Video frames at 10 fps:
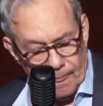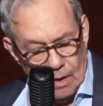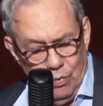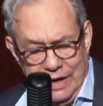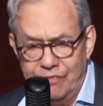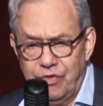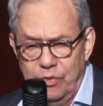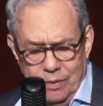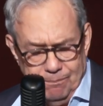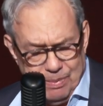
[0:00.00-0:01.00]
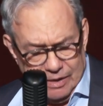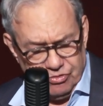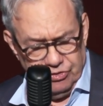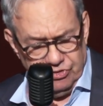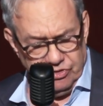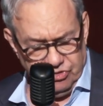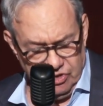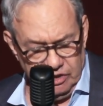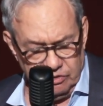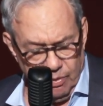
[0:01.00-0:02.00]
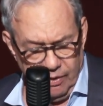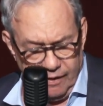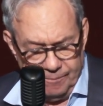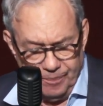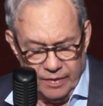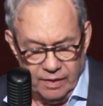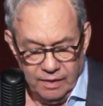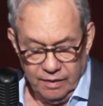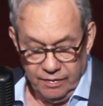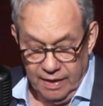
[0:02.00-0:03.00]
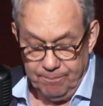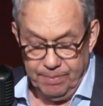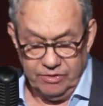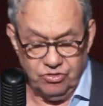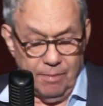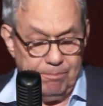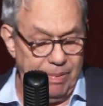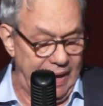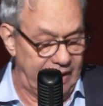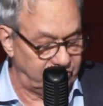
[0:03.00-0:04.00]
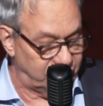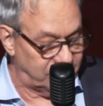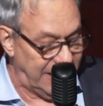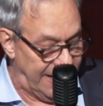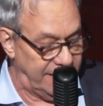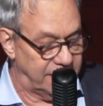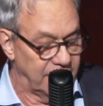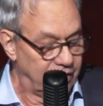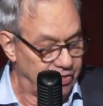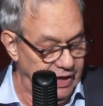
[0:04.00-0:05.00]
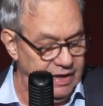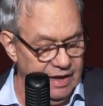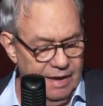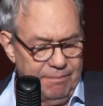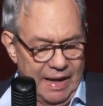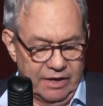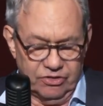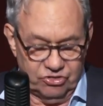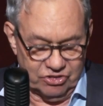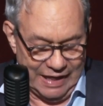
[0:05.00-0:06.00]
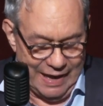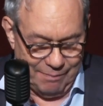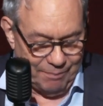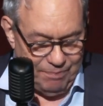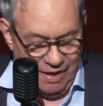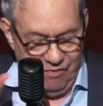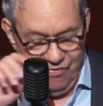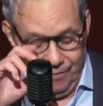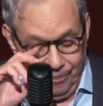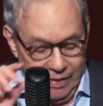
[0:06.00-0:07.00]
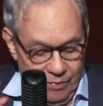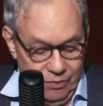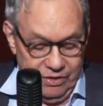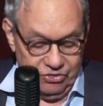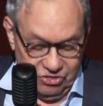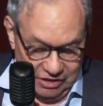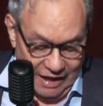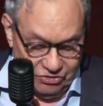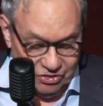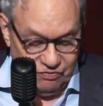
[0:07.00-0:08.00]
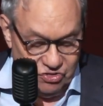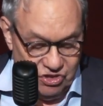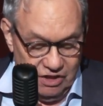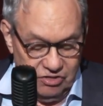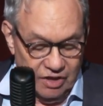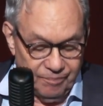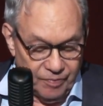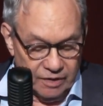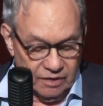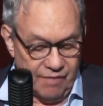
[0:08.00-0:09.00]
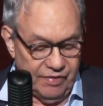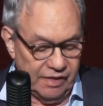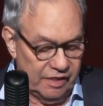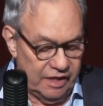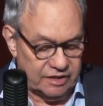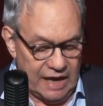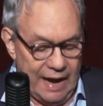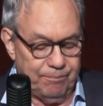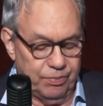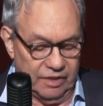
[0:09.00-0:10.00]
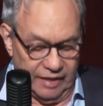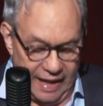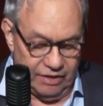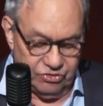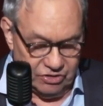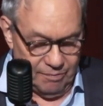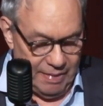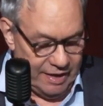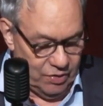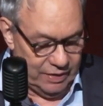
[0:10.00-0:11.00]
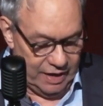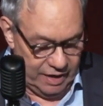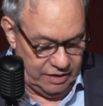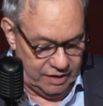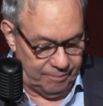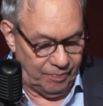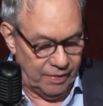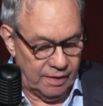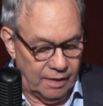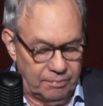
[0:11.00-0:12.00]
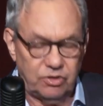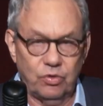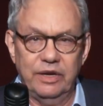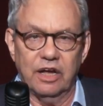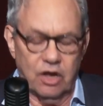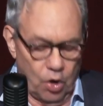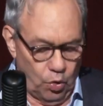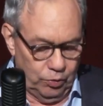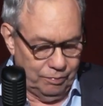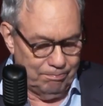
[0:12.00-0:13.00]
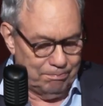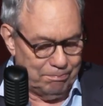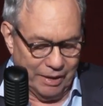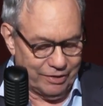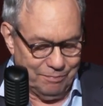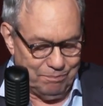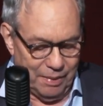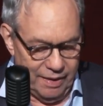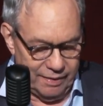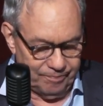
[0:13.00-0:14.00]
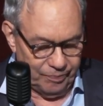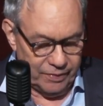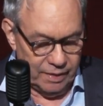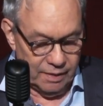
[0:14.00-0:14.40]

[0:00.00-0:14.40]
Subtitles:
When everyone pictures a cheeseburger, they pitch a pants tent thinking about a slab of beef with a slice of cheese lovingly topped with lettuce, tomato, and onion between a golden buttered bun.